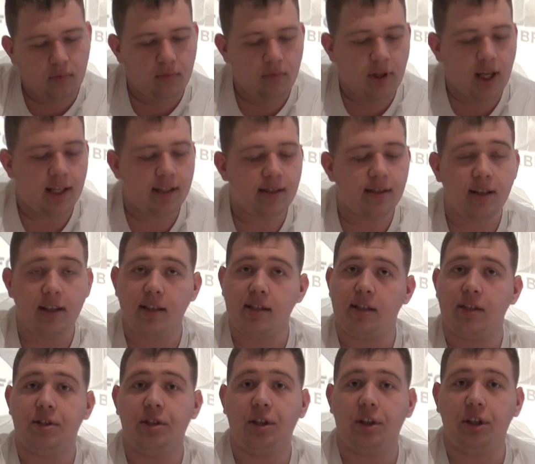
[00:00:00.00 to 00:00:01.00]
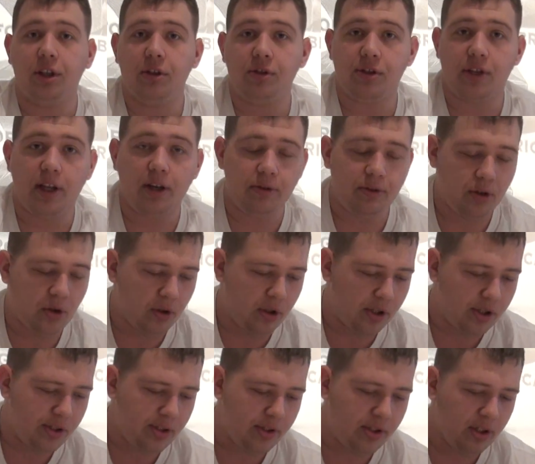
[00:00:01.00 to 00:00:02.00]
That's nice because you can use it
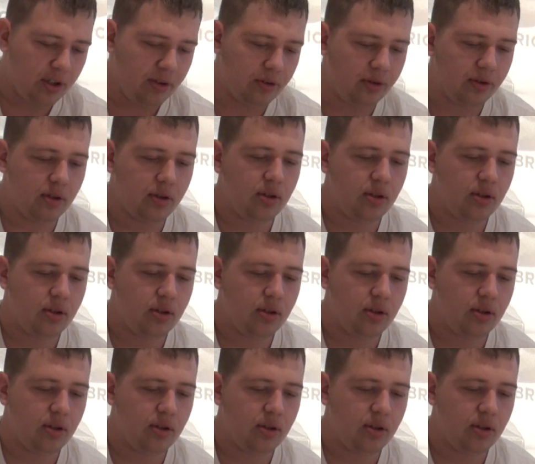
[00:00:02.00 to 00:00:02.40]
outdoors too.